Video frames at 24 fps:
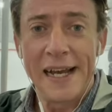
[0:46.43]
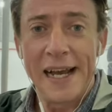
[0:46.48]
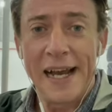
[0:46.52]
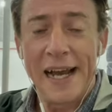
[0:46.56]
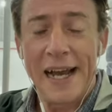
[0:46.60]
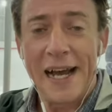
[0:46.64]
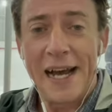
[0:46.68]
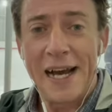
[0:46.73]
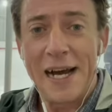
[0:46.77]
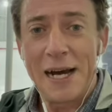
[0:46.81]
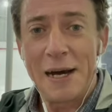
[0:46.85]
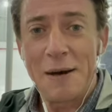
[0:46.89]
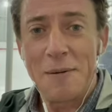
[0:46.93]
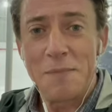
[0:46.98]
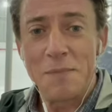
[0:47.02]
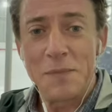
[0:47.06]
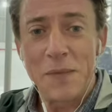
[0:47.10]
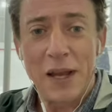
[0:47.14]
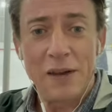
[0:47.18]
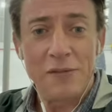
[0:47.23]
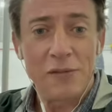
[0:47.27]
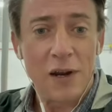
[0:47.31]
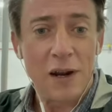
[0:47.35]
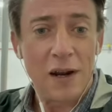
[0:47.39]

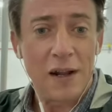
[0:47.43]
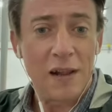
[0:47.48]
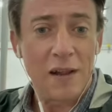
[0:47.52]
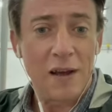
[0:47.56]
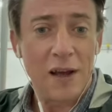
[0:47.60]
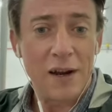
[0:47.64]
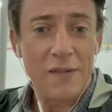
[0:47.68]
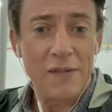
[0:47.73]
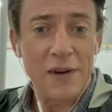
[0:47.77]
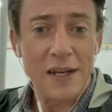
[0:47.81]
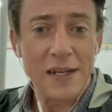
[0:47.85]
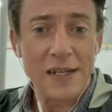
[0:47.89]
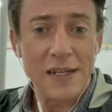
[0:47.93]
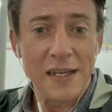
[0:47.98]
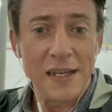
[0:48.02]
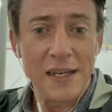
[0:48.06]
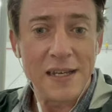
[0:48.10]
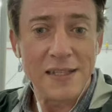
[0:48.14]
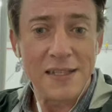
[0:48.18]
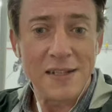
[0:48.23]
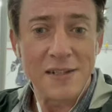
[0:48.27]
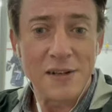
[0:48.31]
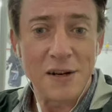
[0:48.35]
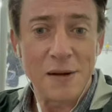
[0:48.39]
I've got a lot of
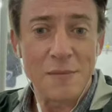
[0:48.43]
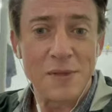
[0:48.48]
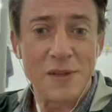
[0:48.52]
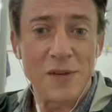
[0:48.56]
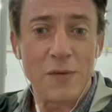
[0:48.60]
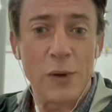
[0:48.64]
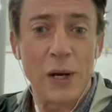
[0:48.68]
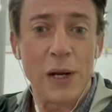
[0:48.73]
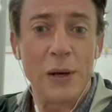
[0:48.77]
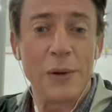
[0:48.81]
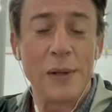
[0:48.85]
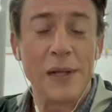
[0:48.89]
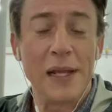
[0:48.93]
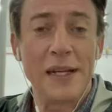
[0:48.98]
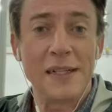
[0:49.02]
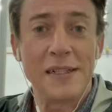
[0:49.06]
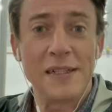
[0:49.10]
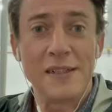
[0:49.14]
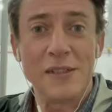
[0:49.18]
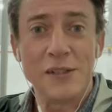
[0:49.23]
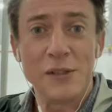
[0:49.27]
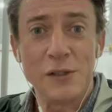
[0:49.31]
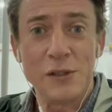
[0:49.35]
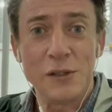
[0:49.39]
ideas in terms of what I would like to
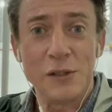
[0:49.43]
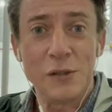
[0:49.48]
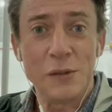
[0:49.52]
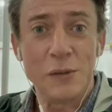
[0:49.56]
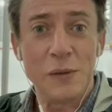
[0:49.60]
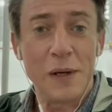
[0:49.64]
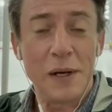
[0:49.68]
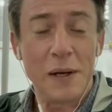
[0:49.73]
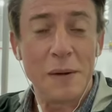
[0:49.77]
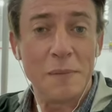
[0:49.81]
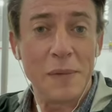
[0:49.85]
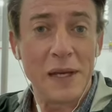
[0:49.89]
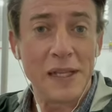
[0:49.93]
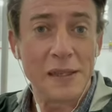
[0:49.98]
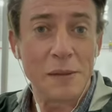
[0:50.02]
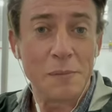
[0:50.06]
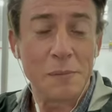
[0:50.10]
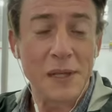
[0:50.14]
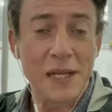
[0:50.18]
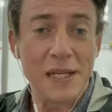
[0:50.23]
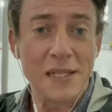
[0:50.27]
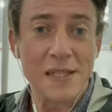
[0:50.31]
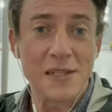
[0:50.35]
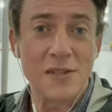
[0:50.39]
do to make the
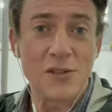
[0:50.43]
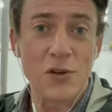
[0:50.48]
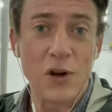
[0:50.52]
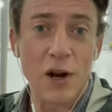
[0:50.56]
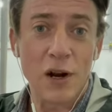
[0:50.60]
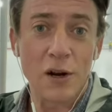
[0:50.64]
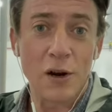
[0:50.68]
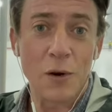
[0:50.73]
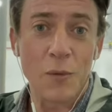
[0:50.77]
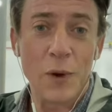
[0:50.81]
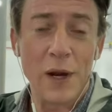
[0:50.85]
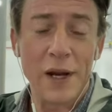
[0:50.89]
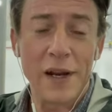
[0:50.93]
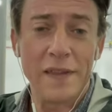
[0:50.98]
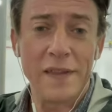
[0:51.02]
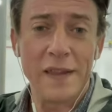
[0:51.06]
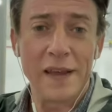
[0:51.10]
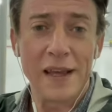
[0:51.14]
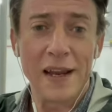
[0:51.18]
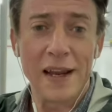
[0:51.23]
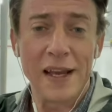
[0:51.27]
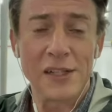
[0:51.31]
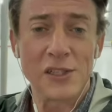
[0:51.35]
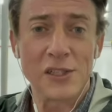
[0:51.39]
place a stronger one and the
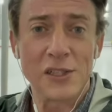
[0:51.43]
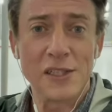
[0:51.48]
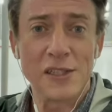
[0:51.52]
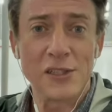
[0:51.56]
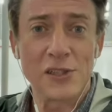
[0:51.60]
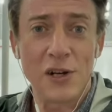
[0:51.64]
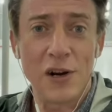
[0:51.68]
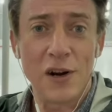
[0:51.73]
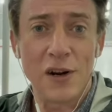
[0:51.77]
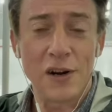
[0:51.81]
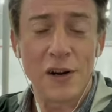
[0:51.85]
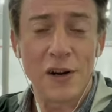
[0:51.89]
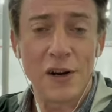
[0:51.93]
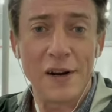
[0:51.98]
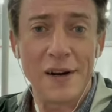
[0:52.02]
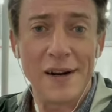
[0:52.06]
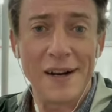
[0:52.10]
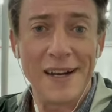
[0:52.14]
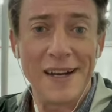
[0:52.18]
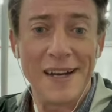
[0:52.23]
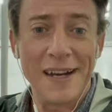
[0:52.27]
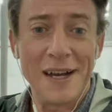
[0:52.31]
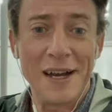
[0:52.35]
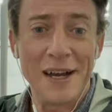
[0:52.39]
connection stronger.
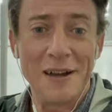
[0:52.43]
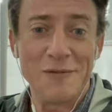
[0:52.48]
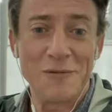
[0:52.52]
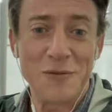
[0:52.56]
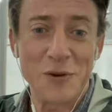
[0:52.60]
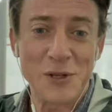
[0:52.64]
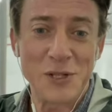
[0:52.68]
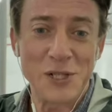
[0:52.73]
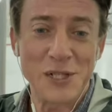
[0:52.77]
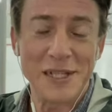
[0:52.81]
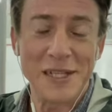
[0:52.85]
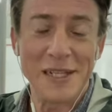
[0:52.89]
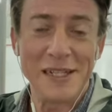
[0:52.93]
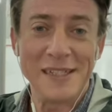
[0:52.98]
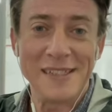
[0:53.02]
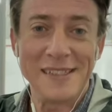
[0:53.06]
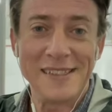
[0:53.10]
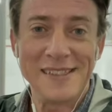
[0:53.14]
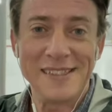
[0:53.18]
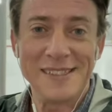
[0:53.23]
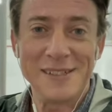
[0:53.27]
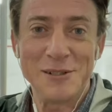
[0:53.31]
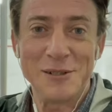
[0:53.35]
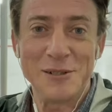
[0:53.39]
Unfortunately,
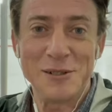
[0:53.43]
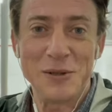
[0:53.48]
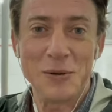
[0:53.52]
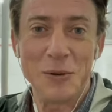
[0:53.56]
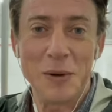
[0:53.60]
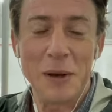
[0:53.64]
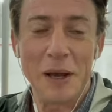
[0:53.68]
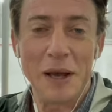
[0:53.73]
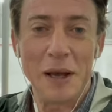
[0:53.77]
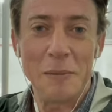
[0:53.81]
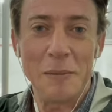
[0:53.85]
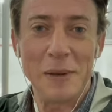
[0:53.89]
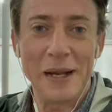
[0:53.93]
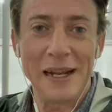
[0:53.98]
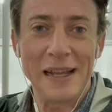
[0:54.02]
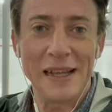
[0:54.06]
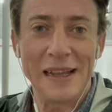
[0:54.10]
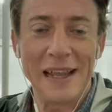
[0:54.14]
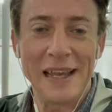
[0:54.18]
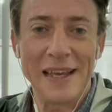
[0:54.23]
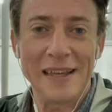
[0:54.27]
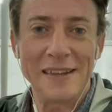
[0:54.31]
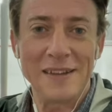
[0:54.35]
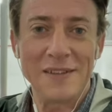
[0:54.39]
due to a minute
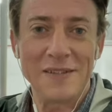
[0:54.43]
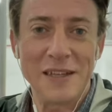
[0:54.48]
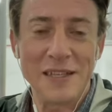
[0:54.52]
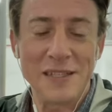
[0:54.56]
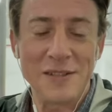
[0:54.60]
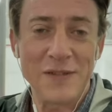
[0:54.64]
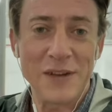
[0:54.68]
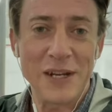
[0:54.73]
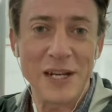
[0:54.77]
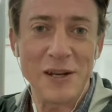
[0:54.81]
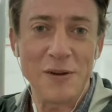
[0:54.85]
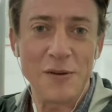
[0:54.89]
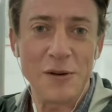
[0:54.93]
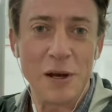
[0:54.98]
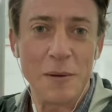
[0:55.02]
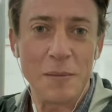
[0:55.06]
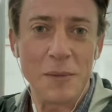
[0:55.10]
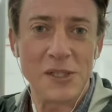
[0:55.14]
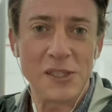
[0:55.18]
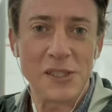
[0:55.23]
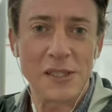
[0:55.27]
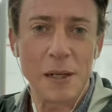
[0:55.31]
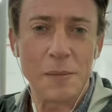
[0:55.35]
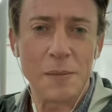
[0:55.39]
length of this video, not
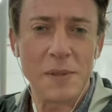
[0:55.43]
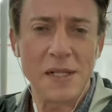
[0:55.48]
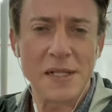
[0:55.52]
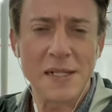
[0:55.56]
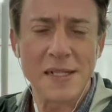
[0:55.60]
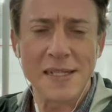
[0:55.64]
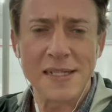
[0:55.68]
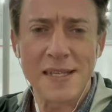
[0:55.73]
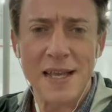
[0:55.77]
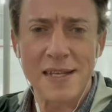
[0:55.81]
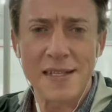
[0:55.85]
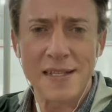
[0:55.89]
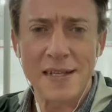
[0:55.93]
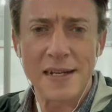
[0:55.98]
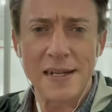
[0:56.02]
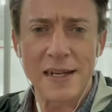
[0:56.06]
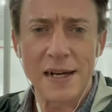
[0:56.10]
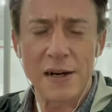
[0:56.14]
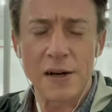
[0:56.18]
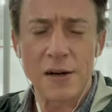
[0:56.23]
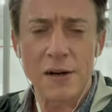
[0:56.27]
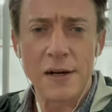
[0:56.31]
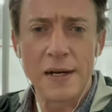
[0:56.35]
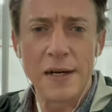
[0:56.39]
much time to discuss it
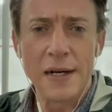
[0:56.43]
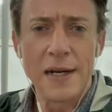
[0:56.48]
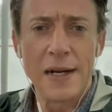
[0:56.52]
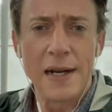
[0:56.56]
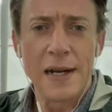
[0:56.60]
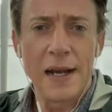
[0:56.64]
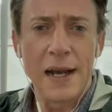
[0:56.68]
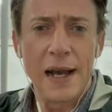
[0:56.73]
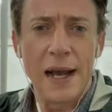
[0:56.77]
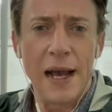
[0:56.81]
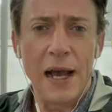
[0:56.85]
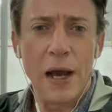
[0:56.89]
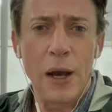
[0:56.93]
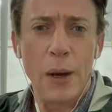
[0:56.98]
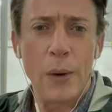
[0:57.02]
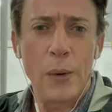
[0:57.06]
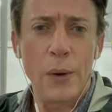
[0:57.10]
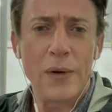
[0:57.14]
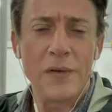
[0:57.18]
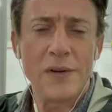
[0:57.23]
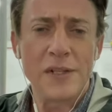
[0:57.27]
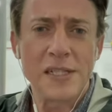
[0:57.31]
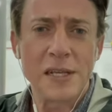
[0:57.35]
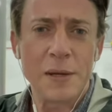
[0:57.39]
here.
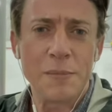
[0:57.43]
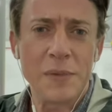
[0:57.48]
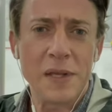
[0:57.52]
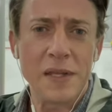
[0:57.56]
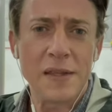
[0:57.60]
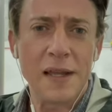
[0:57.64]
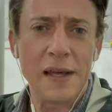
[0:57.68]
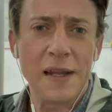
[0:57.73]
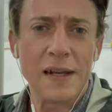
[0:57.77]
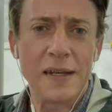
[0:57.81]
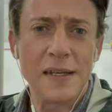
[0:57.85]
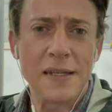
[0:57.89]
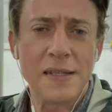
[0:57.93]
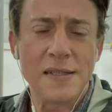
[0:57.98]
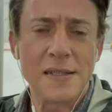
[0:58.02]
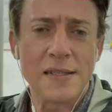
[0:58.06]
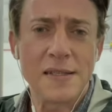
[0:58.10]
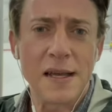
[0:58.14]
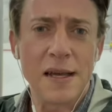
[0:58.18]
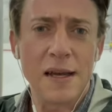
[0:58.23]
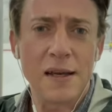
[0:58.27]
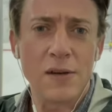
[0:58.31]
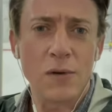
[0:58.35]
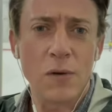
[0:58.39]
However, something that
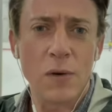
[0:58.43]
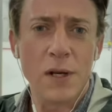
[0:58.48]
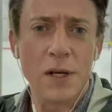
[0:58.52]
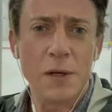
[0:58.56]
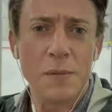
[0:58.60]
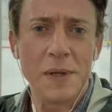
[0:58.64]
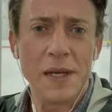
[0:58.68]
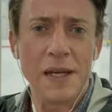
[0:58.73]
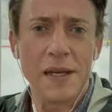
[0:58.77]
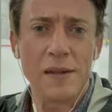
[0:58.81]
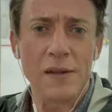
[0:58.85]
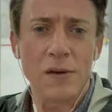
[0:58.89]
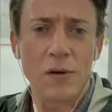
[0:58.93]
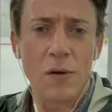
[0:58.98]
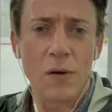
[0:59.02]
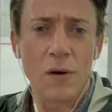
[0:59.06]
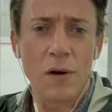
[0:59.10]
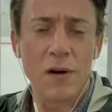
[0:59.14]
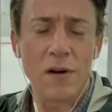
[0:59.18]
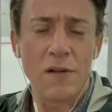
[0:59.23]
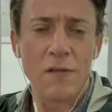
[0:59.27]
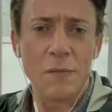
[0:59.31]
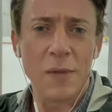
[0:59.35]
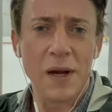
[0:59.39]
is going to be at the
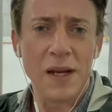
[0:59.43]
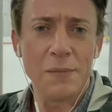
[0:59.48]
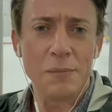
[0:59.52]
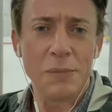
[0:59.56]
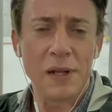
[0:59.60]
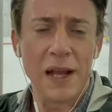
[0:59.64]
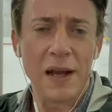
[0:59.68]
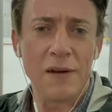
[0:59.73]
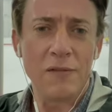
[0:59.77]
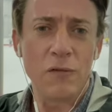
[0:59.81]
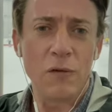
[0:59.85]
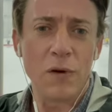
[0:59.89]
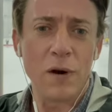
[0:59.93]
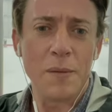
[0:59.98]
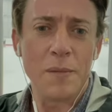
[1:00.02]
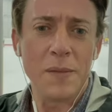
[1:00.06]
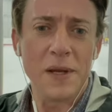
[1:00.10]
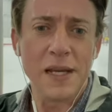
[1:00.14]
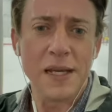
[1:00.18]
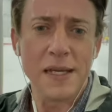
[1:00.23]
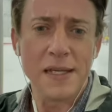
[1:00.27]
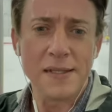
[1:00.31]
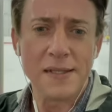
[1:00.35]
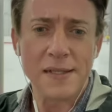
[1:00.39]
core of my platform
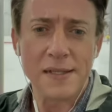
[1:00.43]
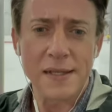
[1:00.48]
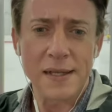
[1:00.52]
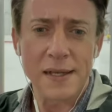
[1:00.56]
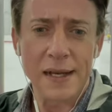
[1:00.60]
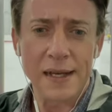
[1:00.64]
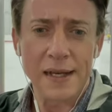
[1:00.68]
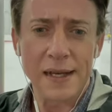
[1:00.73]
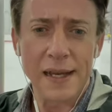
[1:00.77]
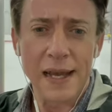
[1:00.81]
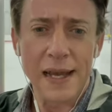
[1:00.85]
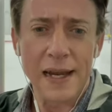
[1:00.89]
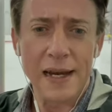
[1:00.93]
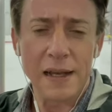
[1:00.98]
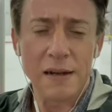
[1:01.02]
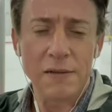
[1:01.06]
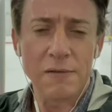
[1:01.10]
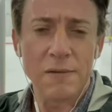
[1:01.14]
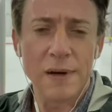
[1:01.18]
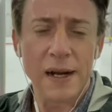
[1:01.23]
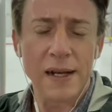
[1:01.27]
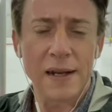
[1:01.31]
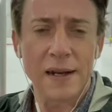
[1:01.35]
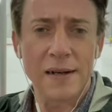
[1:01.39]
is
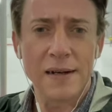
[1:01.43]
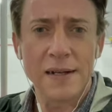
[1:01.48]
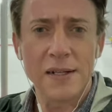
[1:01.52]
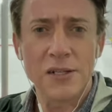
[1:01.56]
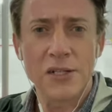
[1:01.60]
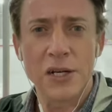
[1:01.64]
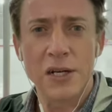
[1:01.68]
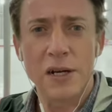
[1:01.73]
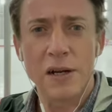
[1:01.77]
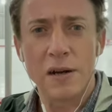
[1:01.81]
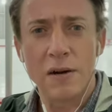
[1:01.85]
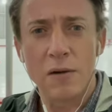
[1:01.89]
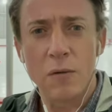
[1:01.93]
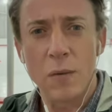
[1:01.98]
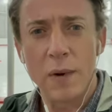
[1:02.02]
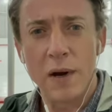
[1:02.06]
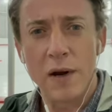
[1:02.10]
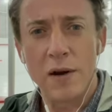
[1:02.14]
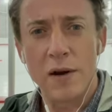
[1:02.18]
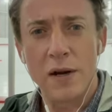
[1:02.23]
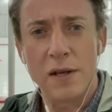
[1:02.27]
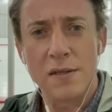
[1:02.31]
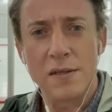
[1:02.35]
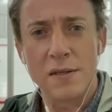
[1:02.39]
gaining recognition and
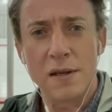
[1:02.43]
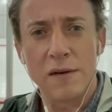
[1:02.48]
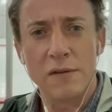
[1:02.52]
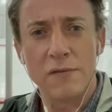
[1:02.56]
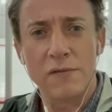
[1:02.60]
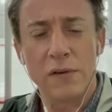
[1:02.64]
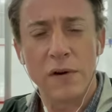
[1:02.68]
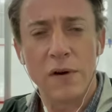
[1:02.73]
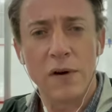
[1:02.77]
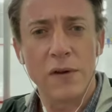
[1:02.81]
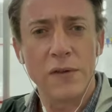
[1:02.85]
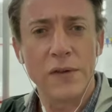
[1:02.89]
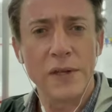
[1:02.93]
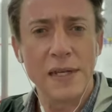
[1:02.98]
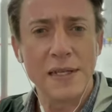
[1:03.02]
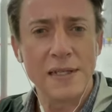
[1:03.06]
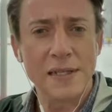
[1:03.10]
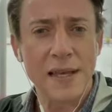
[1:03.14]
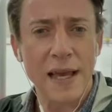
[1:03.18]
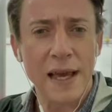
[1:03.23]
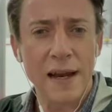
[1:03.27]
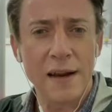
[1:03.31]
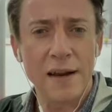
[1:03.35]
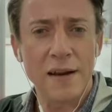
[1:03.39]
awareness of all things
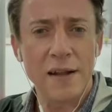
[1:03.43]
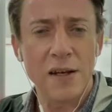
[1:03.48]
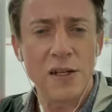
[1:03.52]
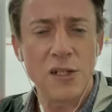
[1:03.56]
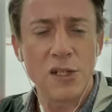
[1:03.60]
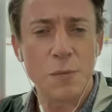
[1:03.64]
Canada and